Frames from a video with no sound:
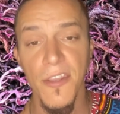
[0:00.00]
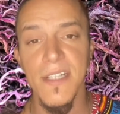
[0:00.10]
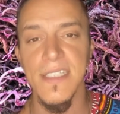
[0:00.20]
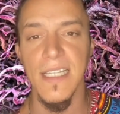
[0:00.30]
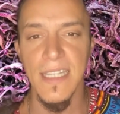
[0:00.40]

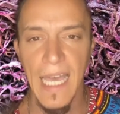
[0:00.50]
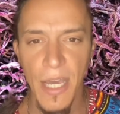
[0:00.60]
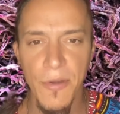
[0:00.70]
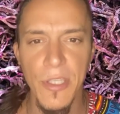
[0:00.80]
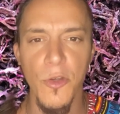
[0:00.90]
thus
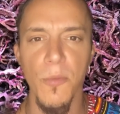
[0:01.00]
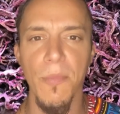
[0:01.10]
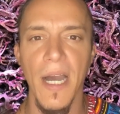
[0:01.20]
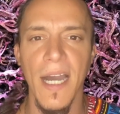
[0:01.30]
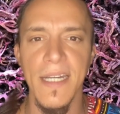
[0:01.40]
allowing your
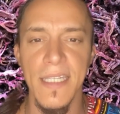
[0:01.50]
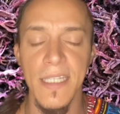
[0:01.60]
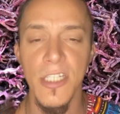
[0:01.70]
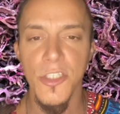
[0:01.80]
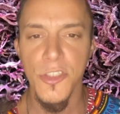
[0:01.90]

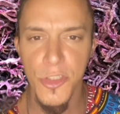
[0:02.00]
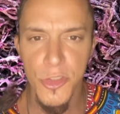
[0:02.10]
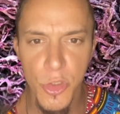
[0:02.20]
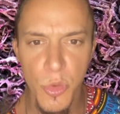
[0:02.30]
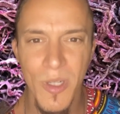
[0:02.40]
body to
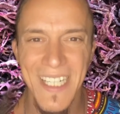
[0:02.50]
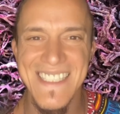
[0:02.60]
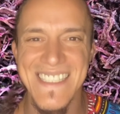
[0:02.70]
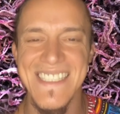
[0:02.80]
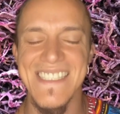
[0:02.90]
do what
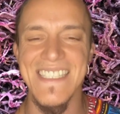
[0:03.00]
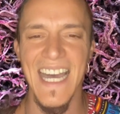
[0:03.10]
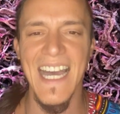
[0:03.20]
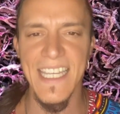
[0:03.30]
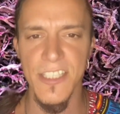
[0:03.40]
it's
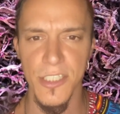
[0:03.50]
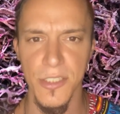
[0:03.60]
designed to